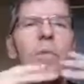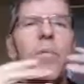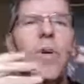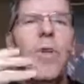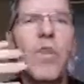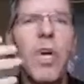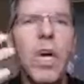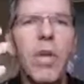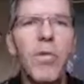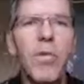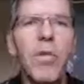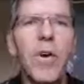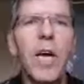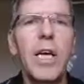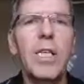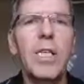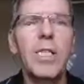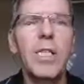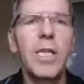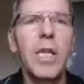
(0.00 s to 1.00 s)
with
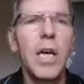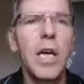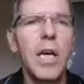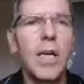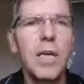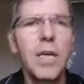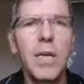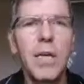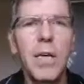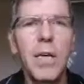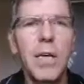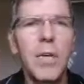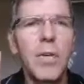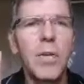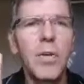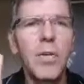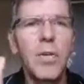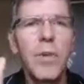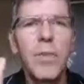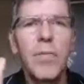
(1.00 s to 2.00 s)
advice. And
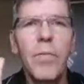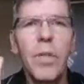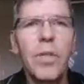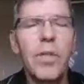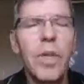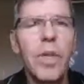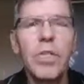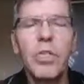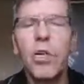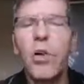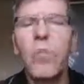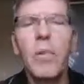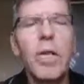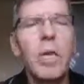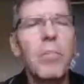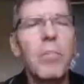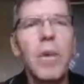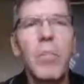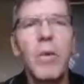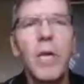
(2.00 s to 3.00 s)
there is so
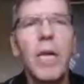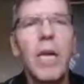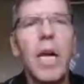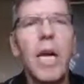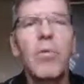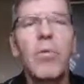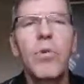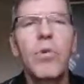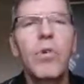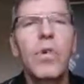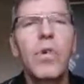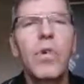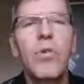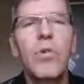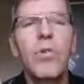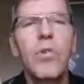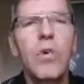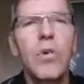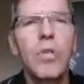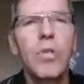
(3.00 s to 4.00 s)
many people here. I wouldn't
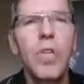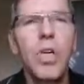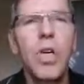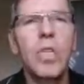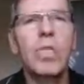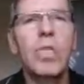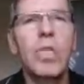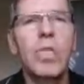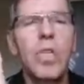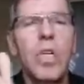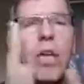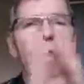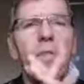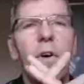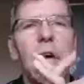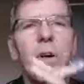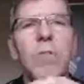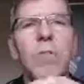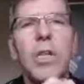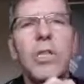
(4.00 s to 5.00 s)
do it justice if
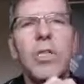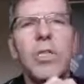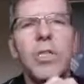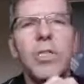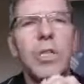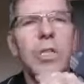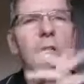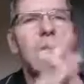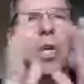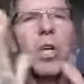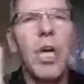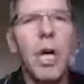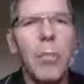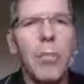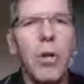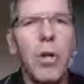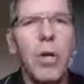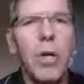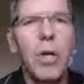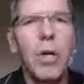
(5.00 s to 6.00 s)
I mentioned just a
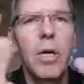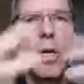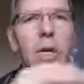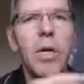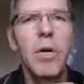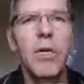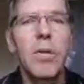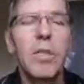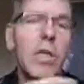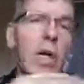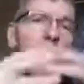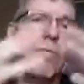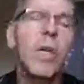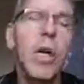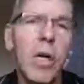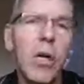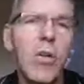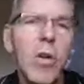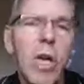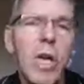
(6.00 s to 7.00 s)
couple, which I've
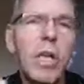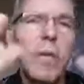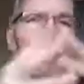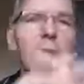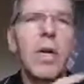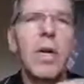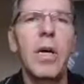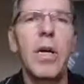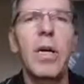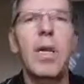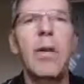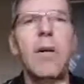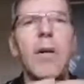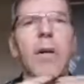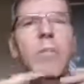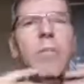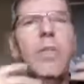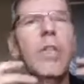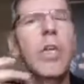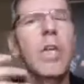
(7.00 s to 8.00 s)
done already. But
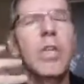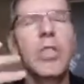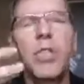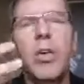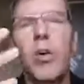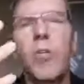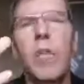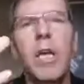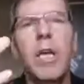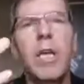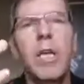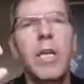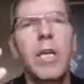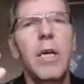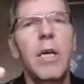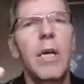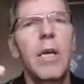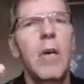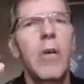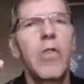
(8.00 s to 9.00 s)
there are so many,
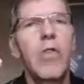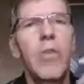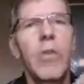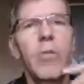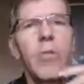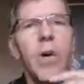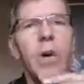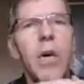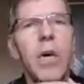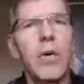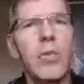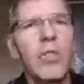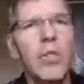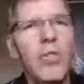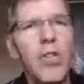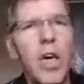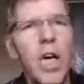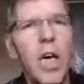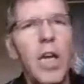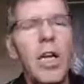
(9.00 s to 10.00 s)
from
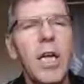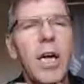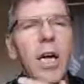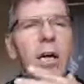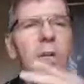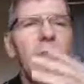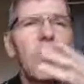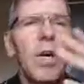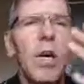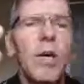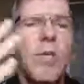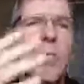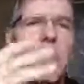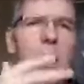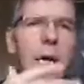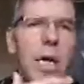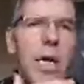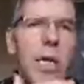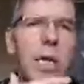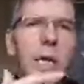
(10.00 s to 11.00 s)
Australia to
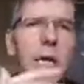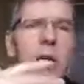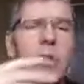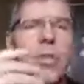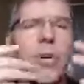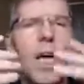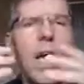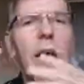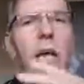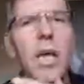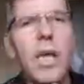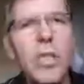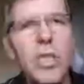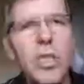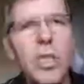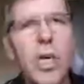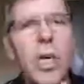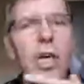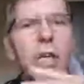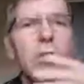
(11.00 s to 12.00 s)
America to
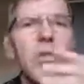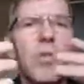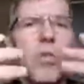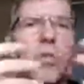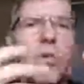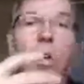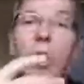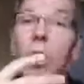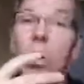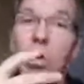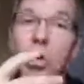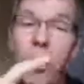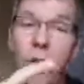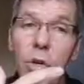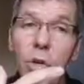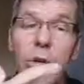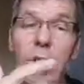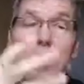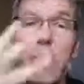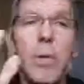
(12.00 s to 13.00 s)
Asia to
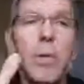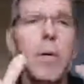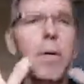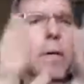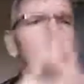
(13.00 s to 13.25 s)
Europe.